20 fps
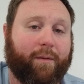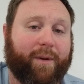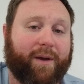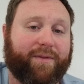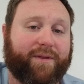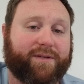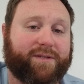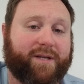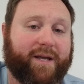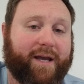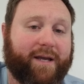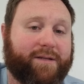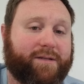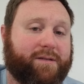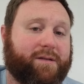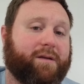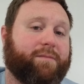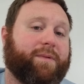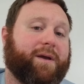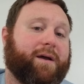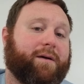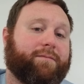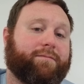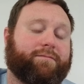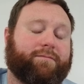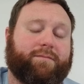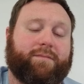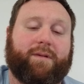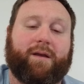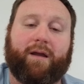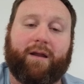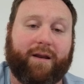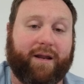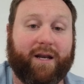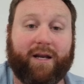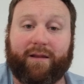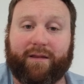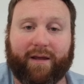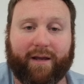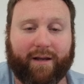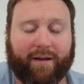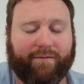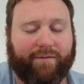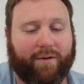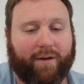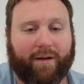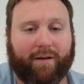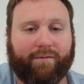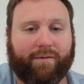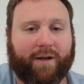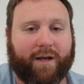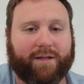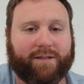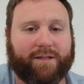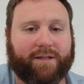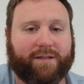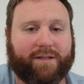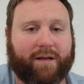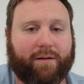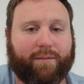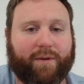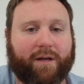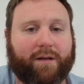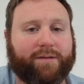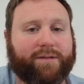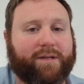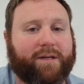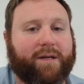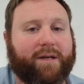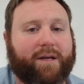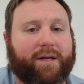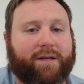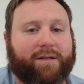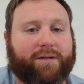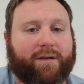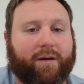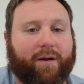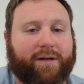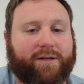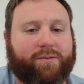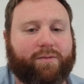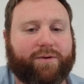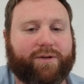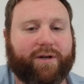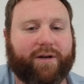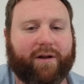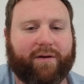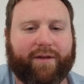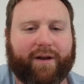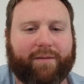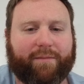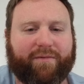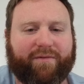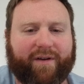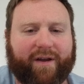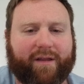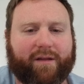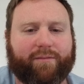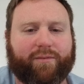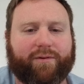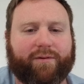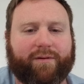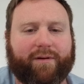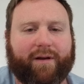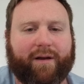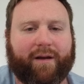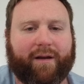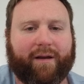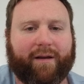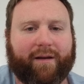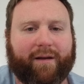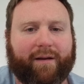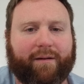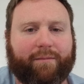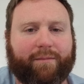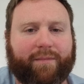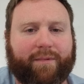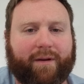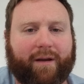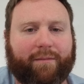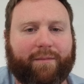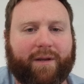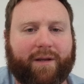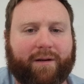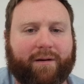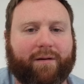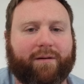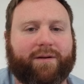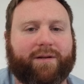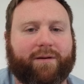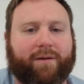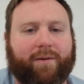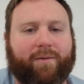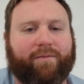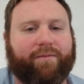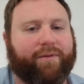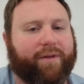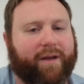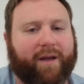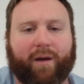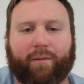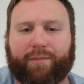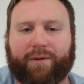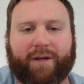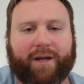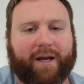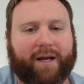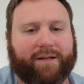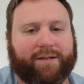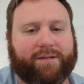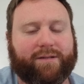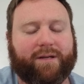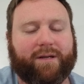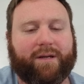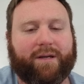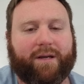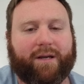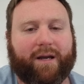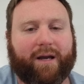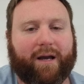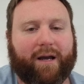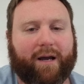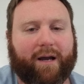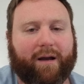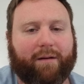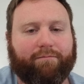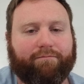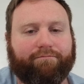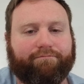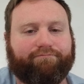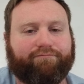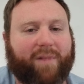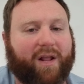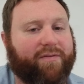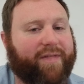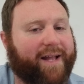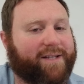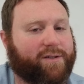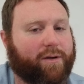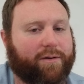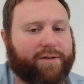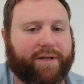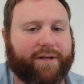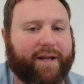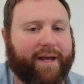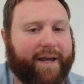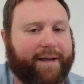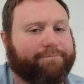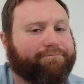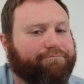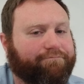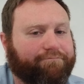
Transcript: this test, about anything if you guys need something else. So I just want you to know that I'm available. I'm here to hopefully help you guys. That's all today